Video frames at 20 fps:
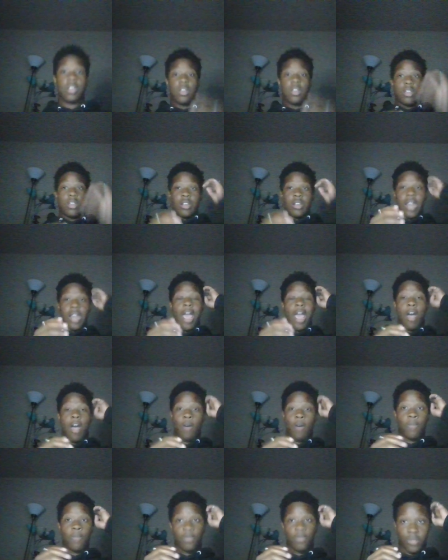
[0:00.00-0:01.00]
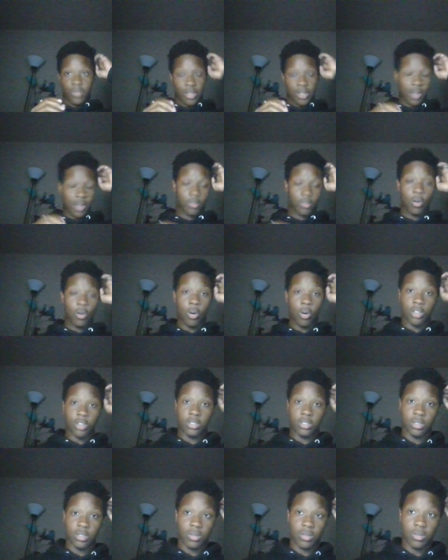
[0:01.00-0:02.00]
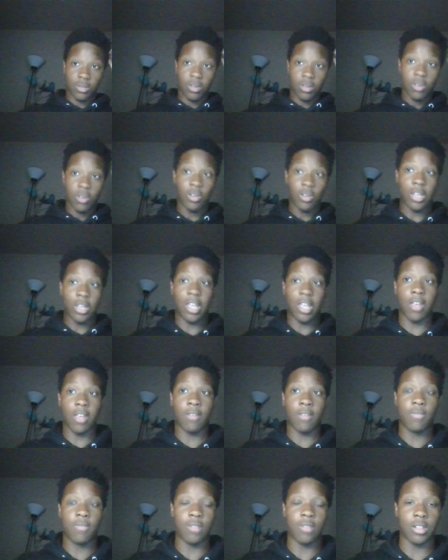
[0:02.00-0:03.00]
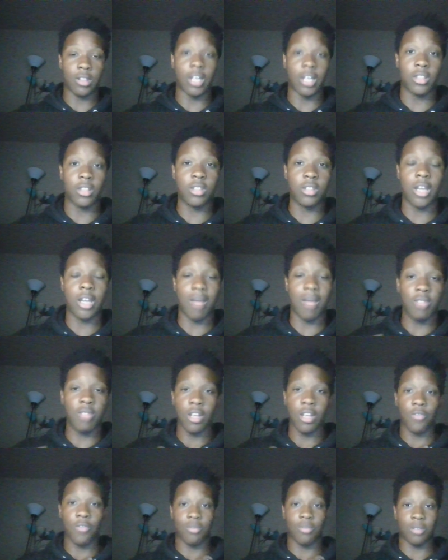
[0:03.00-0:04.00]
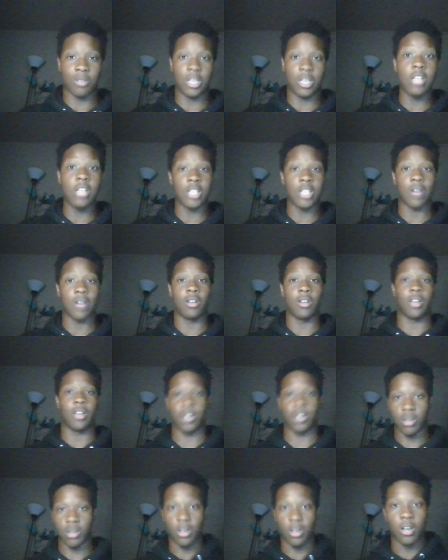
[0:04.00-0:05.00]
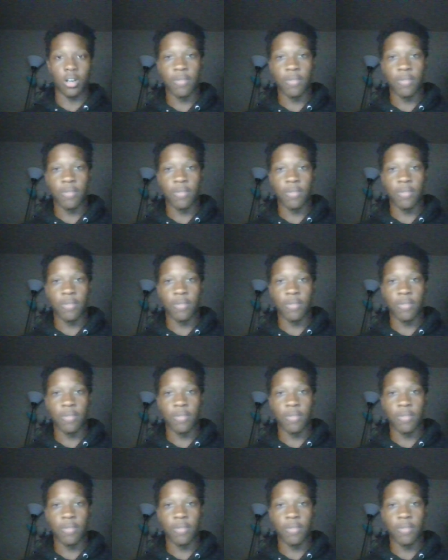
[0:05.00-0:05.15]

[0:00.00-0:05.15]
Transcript: Now, of course, if like I'm thinking from the kids area, like um